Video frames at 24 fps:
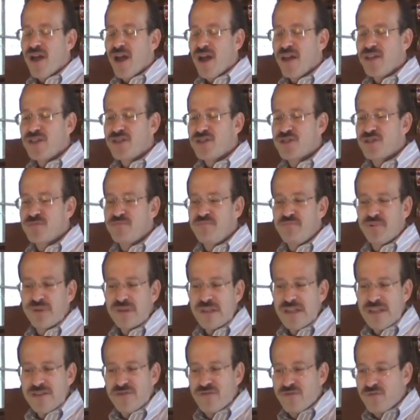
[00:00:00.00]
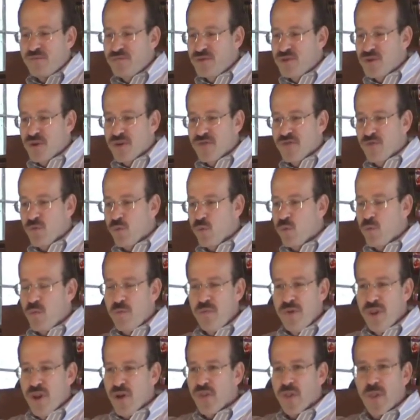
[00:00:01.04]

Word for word: I believe, sort of, you know,